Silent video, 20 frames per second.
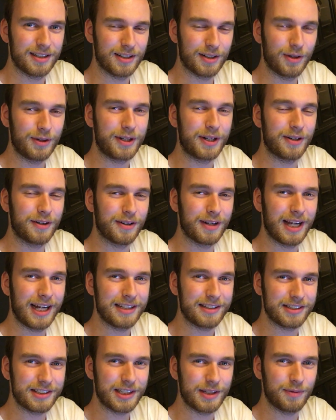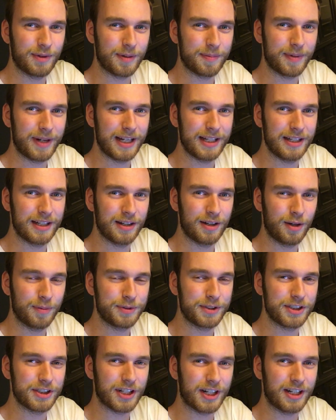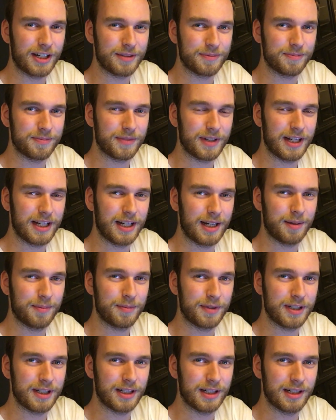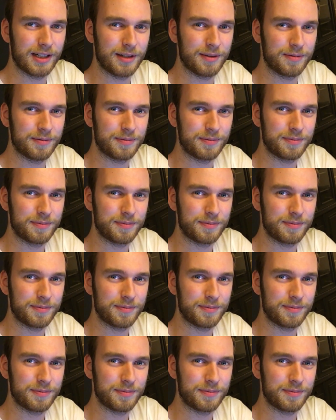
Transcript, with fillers: looking online to see what my uh, options are and I'm uh,